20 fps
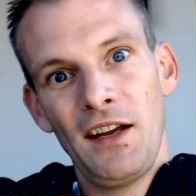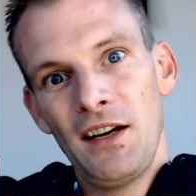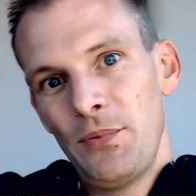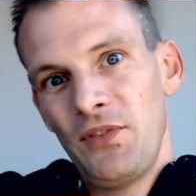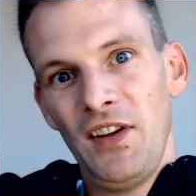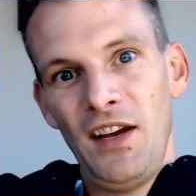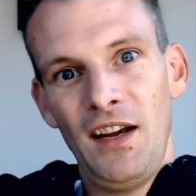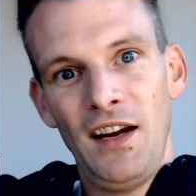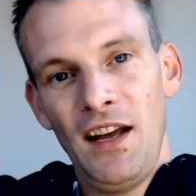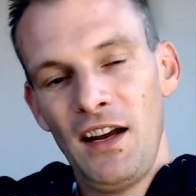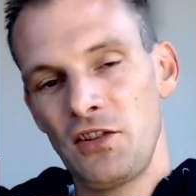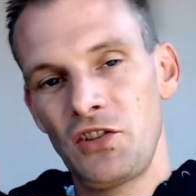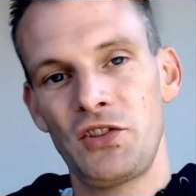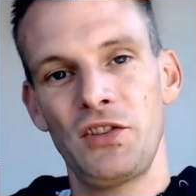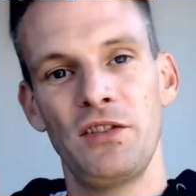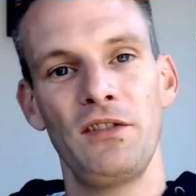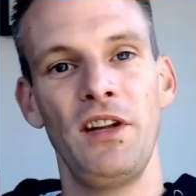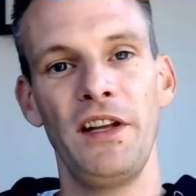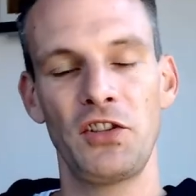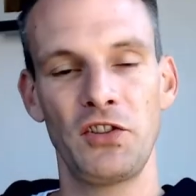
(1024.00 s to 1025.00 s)
upside down, tr-
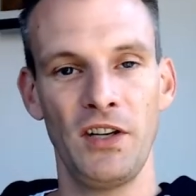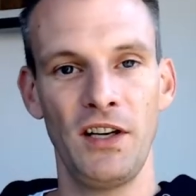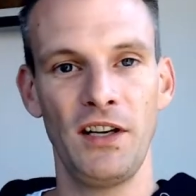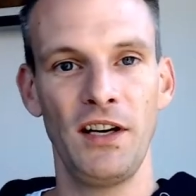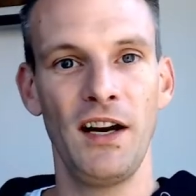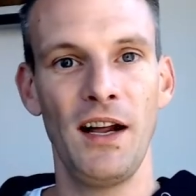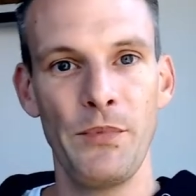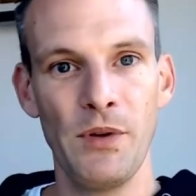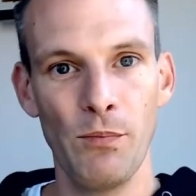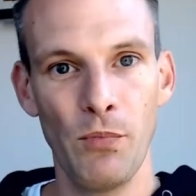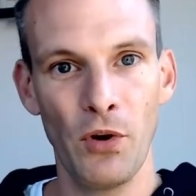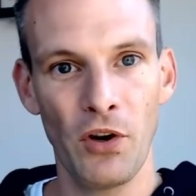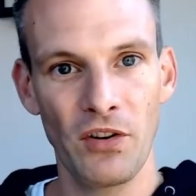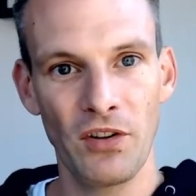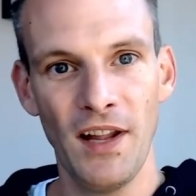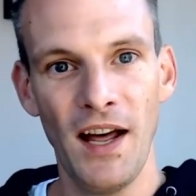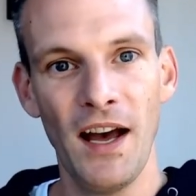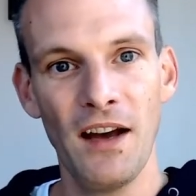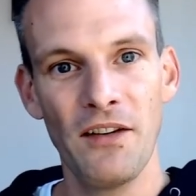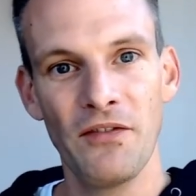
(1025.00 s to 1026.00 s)
like trying to not be burned
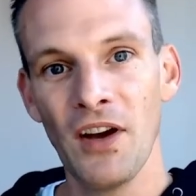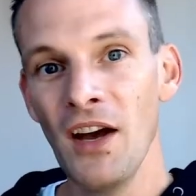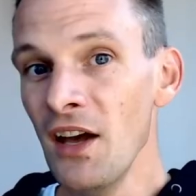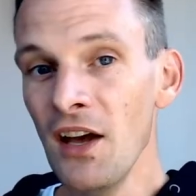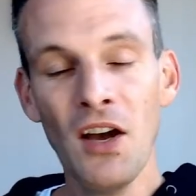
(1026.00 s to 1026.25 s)
alive.